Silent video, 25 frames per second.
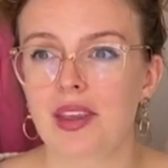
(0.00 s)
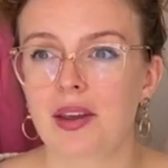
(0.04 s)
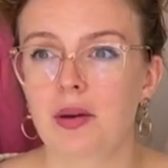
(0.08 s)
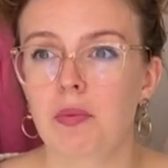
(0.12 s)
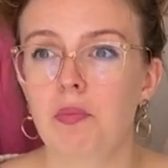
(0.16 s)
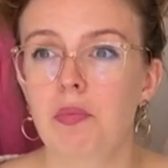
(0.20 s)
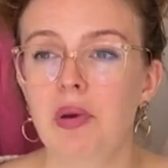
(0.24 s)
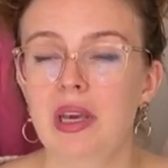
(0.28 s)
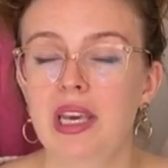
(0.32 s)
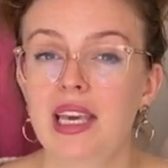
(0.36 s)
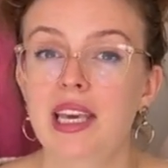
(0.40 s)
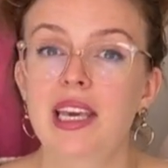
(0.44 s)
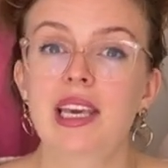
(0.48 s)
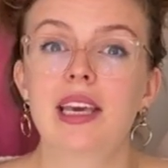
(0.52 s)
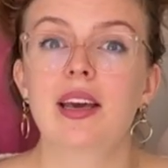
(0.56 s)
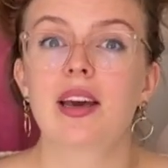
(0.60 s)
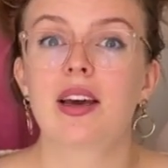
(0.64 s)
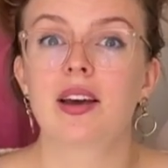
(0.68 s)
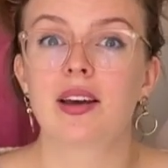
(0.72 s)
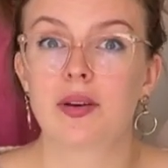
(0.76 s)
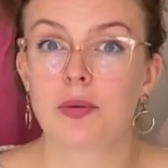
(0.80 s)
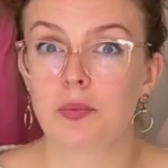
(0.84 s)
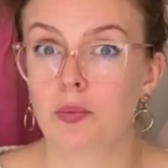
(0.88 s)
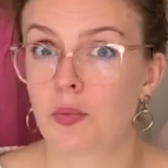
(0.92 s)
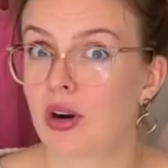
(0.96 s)
be
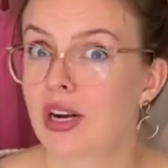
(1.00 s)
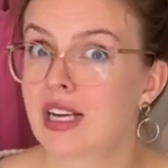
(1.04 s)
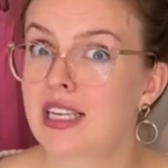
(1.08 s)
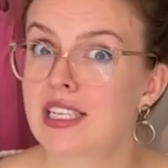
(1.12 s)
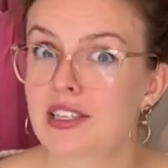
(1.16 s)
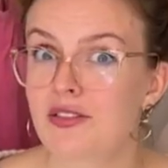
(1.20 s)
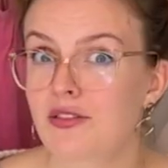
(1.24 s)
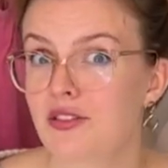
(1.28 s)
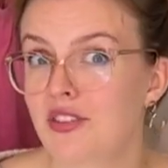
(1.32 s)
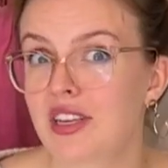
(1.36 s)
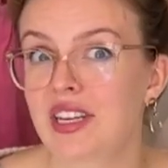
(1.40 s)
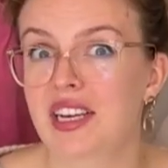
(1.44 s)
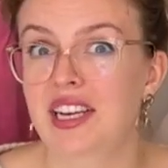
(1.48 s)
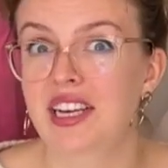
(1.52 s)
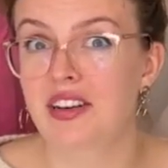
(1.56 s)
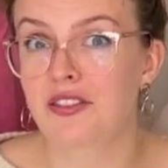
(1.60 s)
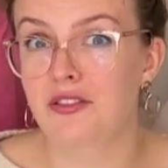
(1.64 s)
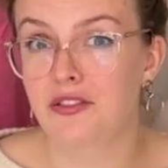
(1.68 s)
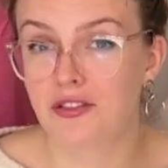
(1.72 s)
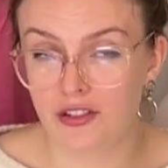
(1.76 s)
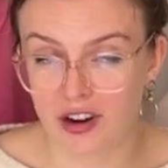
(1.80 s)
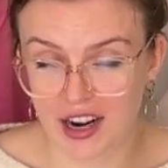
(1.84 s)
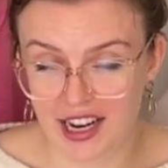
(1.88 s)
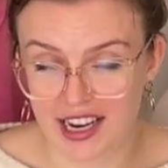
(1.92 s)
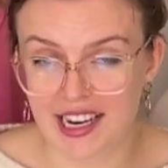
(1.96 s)
breastfeeding
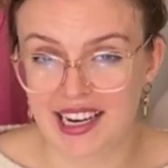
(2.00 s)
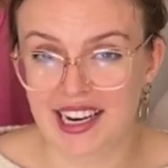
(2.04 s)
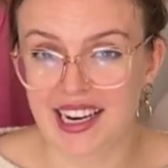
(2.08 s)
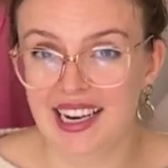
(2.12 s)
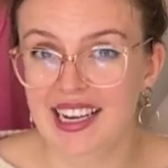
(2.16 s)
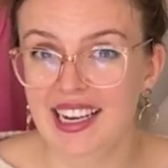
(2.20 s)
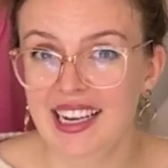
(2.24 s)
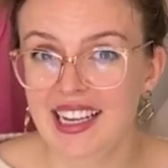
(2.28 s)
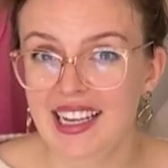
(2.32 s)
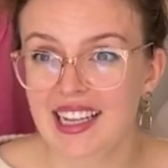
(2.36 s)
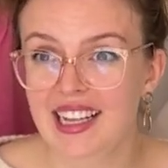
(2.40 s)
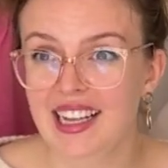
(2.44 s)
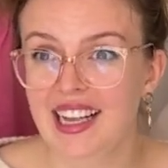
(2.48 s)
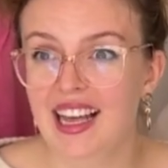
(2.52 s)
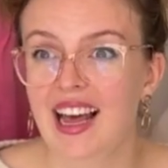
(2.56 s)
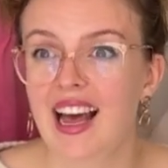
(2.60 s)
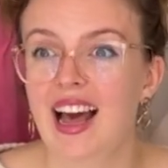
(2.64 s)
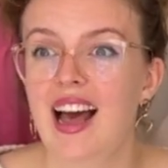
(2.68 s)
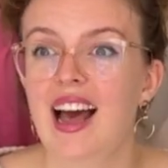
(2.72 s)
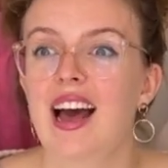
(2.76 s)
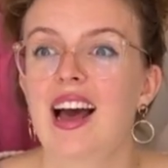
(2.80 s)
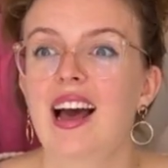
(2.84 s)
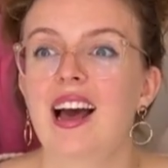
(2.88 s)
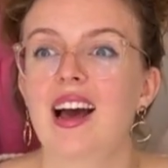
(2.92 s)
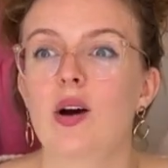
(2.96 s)
friendly,
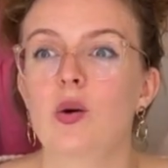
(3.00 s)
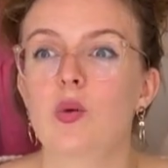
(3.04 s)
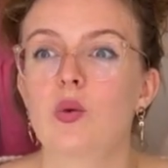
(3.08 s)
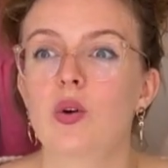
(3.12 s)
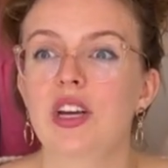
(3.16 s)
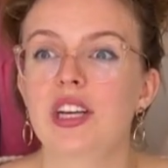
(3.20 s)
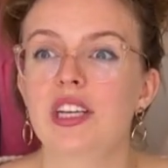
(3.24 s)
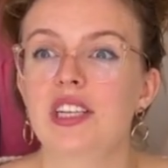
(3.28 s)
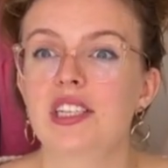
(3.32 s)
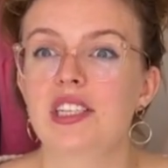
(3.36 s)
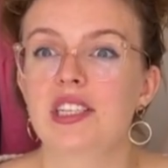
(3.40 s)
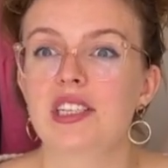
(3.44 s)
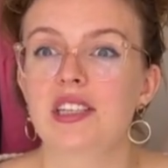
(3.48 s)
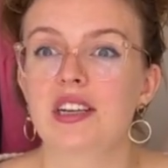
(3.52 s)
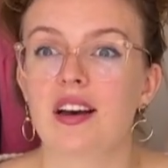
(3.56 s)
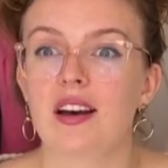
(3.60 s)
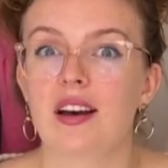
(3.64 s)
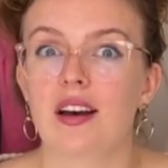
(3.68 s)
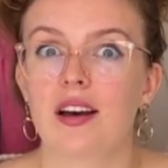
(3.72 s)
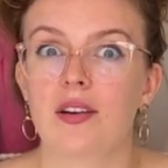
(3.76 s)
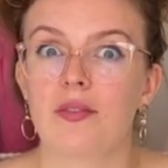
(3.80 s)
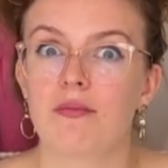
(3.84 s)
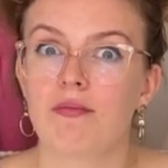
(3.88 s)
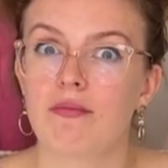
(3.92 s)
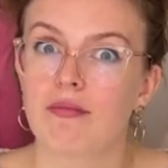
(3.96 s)
which
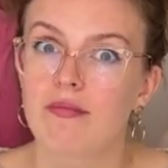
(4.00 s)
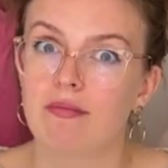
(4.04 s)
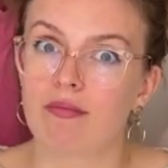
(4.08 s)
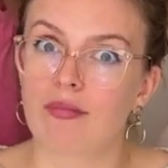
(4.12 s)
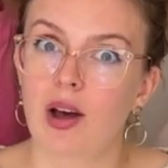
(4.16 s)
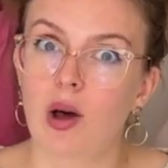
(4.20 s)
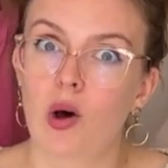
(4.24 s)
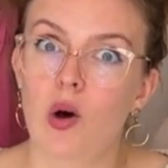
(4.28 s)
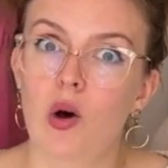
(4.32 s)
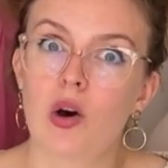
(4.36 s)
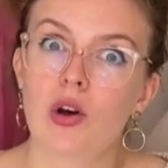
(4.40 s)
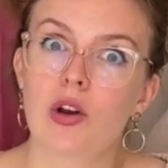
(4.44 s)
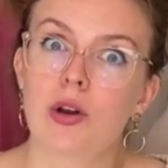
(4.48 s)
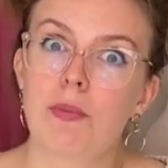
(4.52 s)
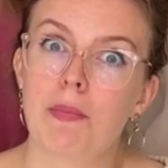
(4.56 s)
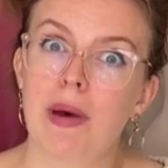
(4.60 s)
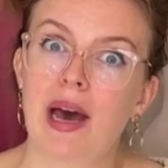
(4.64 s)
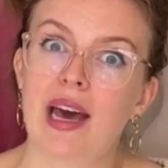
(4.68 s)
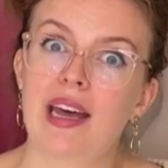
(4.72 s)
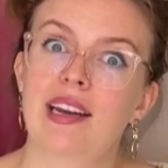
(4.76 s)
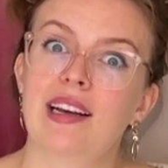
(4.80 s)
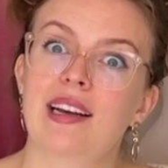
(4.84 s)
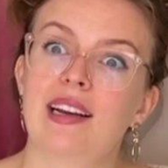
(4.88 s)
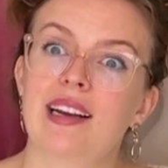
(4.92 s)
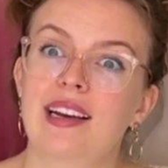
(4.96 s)

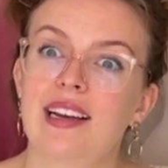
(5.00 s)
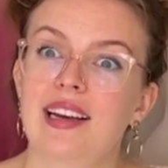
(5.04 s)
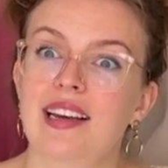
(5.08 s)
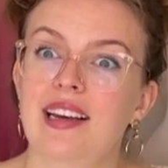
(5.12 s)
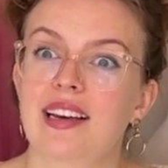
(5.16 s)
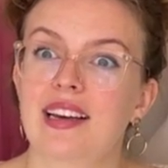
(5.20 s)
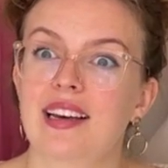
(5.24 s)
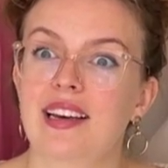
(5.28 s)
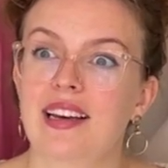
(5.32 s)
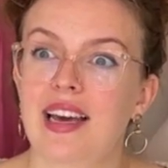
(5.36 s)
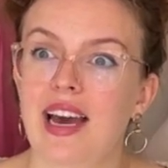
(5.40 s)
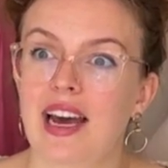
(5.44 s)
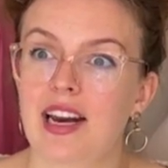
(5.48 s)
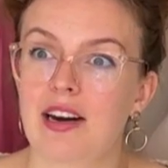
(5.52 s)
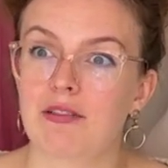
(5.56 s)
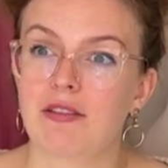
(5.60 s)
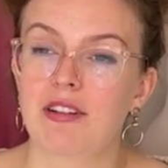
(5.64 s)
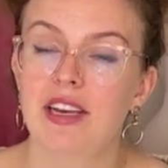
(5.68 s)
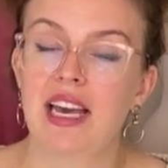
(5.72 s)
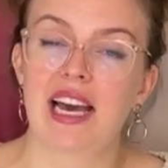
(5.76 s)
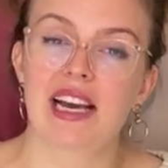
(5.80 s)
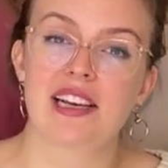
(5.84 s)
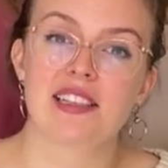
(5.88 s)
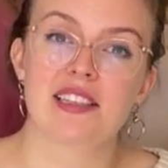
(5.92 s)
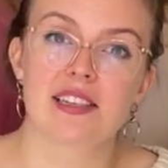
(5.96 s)
automatically kind of
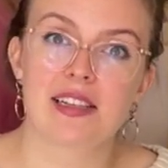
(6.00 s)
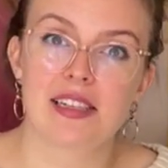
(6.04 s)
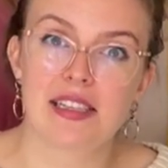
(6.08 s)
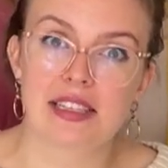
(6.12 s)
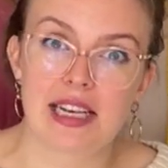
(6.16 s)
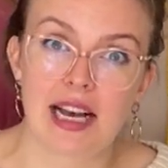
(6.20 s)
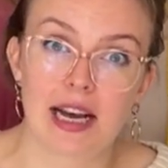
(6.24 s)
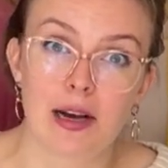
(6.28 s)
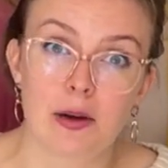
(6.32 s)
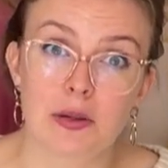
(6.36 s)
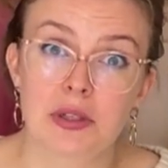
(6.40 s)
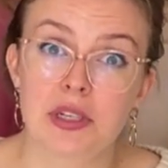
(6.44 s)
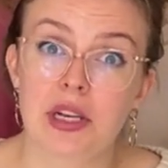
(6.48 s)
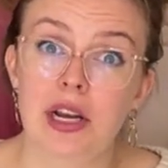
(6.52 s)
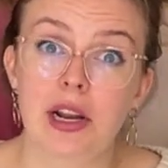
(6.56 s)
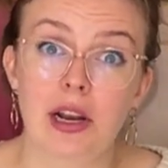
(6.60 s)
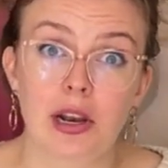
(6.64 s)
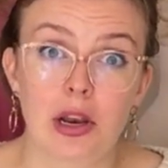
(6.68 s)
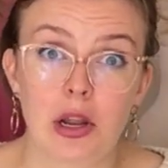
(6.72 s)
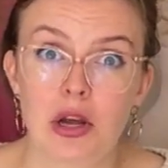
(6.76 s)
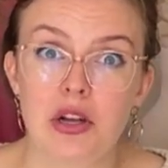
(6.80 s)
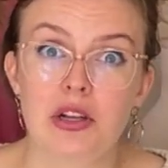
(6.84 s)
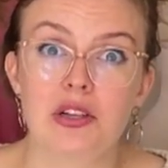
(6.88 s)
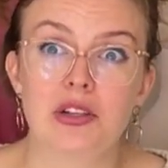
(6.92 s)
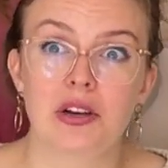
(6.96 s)
cancels out a
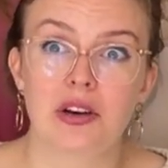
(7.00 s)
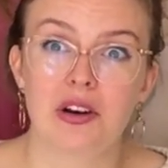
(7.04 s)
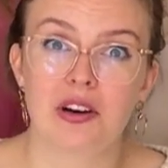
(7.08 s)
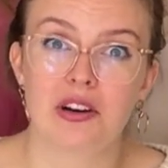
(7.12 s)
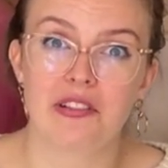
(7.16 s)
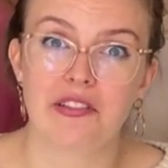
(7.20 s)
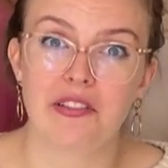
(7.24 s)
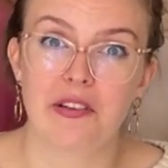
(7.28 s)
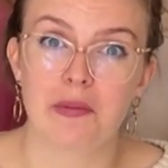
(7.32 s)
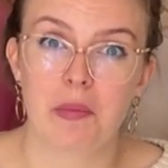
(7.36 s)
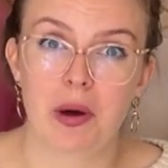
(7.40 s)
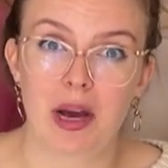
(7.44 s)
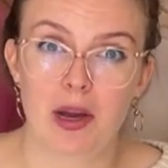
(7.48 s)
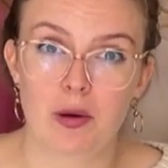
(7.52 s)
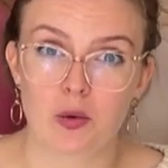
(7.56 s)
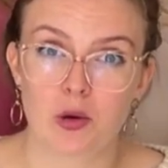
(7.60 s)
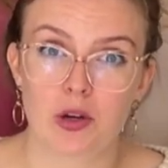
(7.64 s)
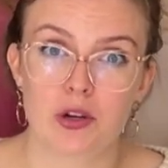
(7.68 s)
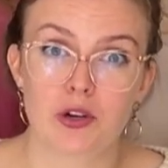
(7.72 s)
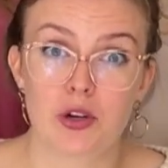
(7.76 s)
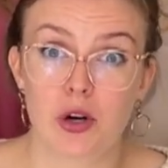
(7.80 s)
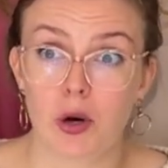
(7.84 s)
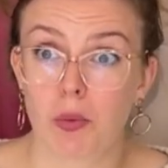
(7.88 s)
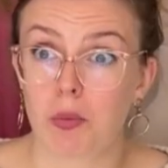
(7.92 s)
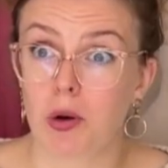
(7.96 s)
lot of my
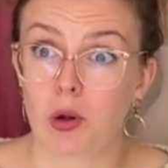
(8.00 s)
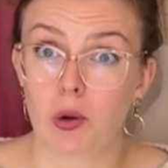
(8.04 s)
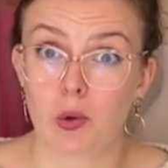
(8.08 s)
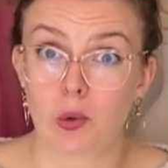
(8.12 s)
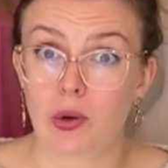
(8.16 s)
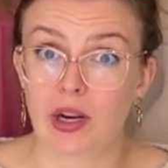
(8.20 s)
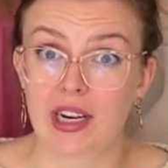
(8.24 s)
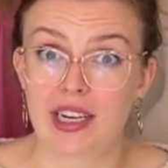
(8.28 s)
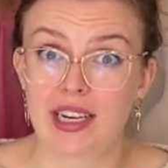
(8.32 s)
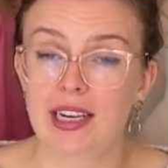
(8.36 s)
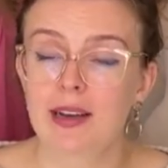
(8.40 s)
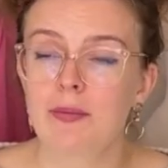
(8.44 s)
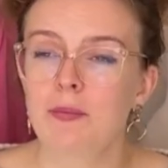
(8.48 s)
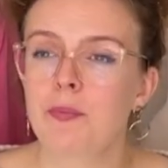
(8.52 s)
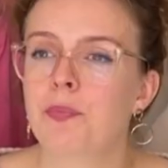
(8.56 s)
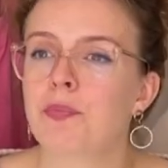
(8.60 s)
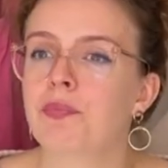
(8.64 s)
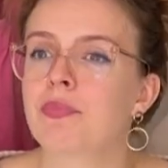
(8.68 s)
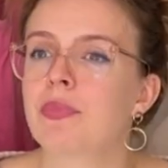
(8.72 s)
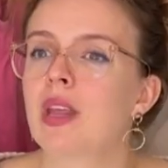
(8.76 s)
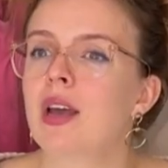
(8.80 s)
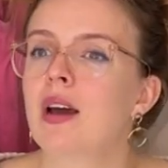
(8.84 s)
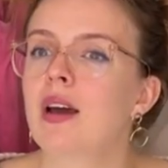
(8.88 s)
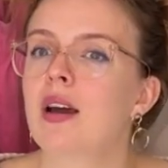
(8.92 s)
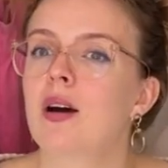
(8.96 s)
wardrobe already.
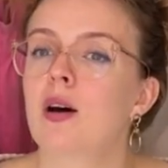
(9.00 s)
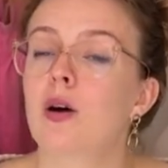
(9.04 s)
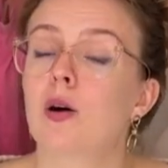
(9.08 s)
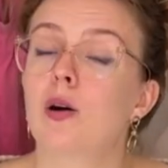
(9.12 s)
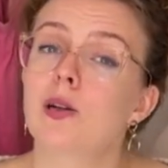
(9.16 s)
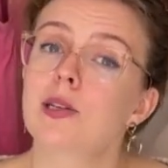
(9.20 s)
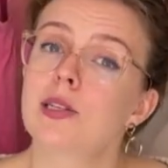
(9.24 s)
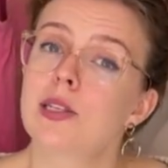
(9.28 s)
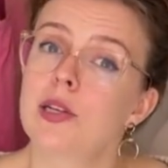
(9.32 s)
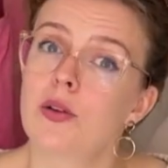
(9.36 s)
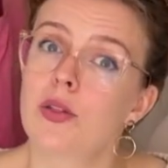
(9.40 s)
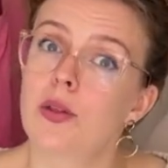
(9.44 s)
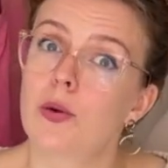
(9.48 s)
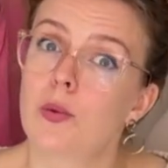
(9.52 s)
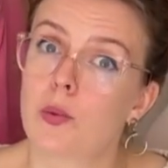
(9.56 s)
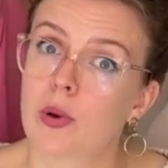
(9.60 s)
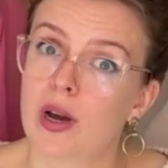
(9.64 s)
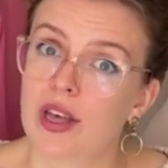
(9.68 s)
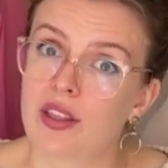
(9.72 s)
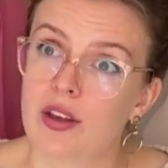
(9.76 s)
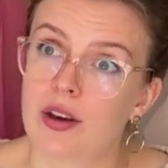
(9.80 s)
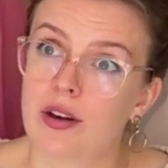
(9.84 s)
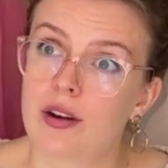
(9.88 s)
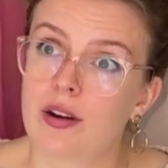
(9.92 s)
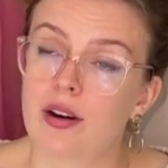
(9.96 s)
Also the
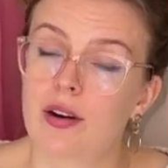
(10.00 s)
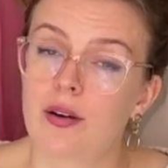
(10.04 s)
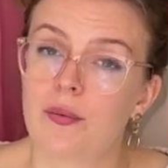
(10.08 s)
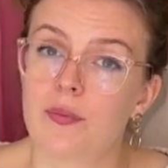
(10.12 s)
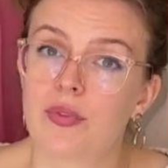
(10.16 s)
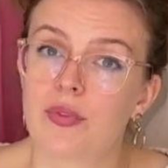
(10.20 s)
weather.